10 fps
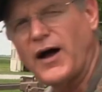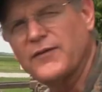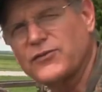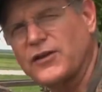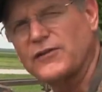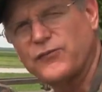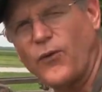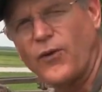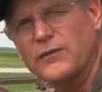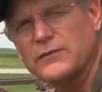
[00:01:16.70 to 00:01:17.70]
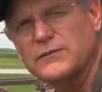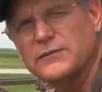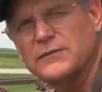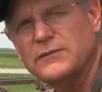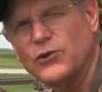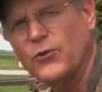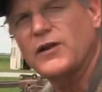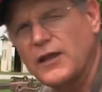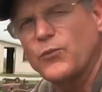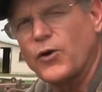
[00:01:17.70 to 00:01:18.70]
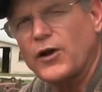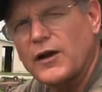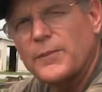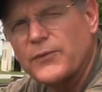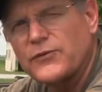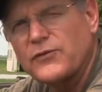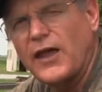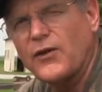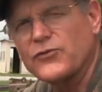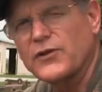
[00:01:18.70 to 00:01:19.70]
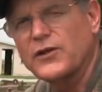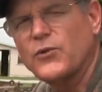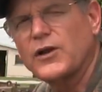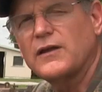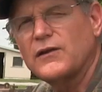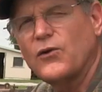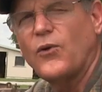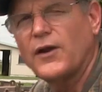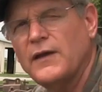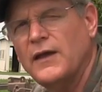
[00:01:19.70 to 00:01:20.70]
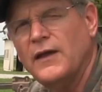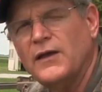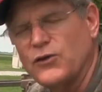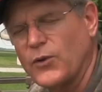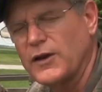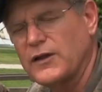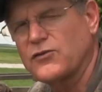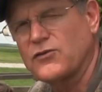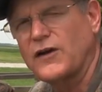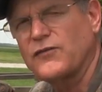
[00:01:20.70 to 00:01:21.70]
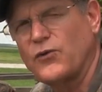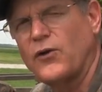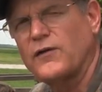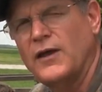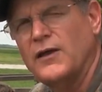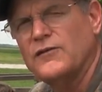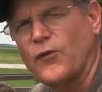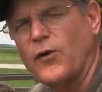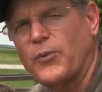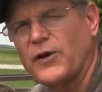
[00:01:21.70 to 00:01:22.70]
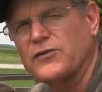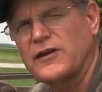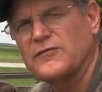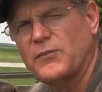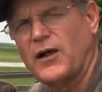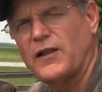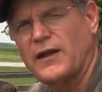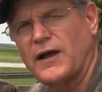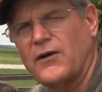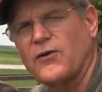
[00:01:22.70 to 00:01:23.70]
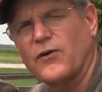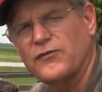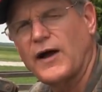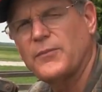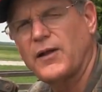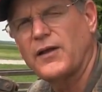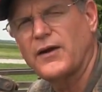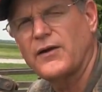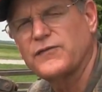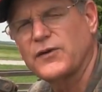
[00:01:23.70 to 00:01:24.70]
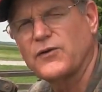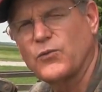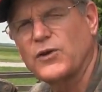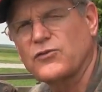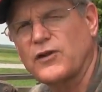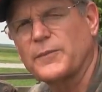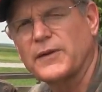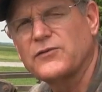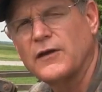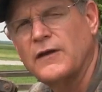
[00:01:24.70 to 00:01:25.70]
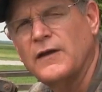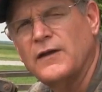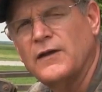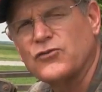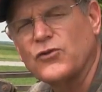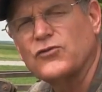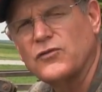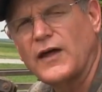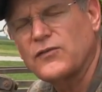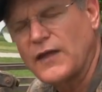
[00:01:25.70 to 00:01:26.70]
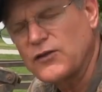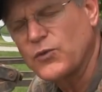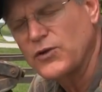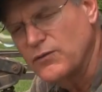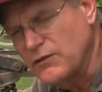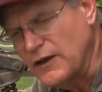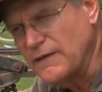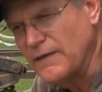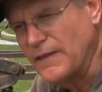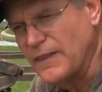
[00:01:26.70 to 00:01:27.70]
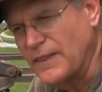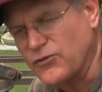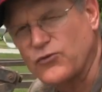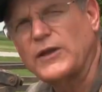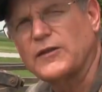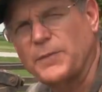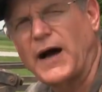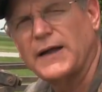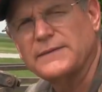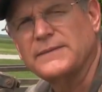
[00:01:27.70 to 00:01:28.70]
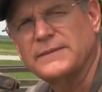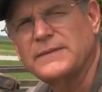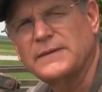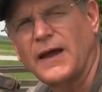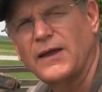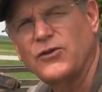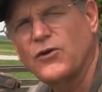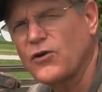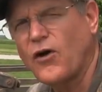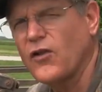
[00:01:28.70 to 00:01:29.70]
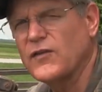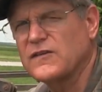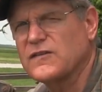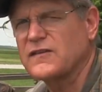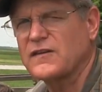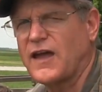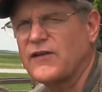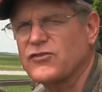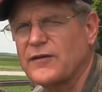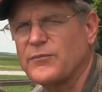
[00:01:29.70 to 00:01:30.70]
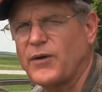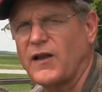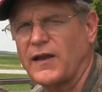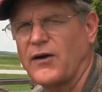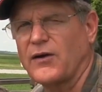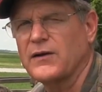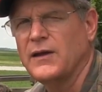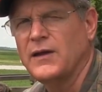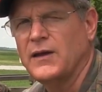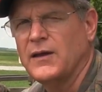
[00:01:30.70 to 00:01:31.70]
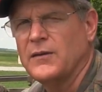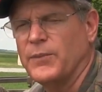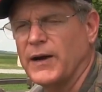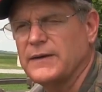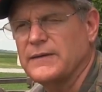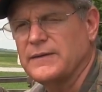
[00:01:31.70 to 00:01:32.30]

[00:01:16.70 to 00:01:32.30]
instead of 4. You want to keep working up the scale, see? You want to get going, you want to get yourself going 4.7 mile an hour or 5 mile an hour, figure wheel slippage. So that's when you get the sweet spot. Okay, you can cultivate 6.5, 7 mile an hour, but